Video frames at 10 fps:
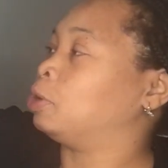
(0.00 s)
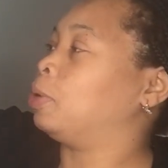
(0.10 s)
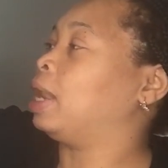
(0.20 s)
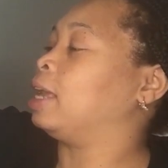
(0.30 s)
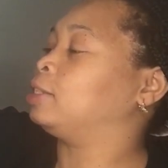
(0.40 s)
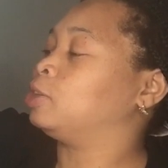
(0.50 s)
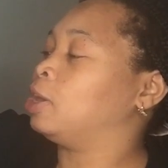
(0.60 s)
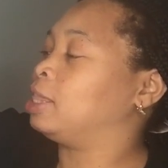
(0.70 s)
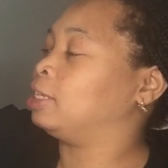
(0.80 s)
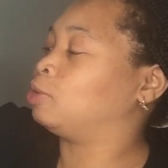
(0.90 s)
So when I
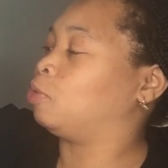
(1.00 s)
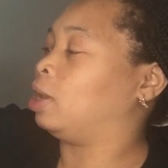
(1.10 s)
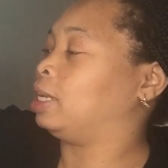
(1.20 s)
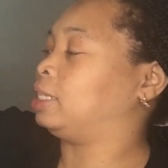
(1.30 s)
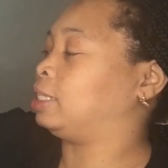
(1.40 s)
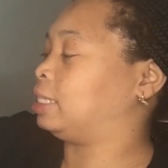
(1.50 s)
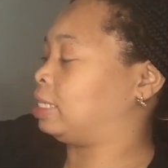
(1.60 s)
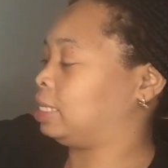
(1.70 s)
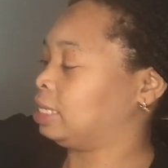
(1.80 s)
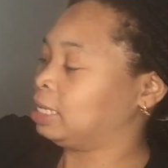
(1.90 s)
saw this quality,
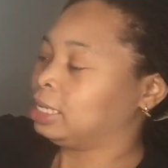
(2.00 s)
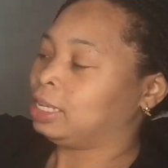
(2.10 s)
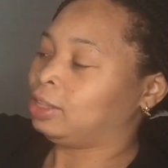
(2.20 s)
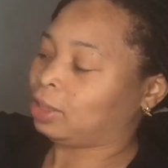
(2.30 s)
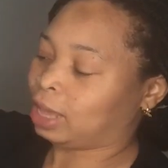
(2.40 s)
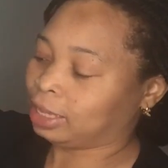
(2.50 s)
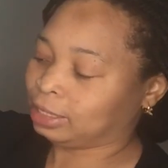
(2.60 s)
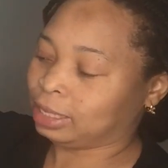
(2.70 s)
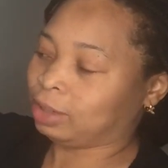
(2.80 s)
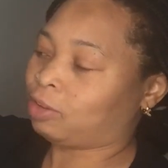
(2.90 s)
you can
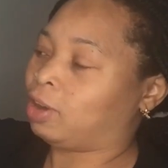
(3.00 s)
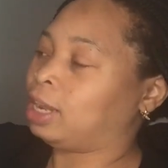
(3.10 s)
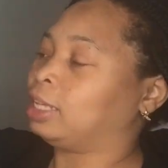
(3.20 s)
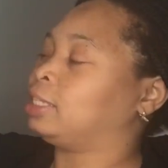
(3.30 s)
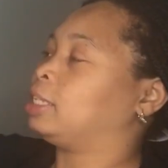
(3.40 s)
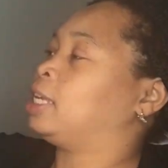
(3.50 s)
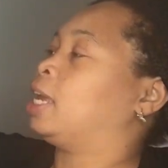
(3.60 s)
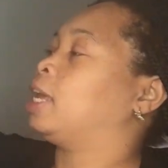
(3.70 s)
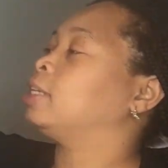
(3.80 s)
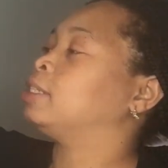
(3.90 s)
see the quality here.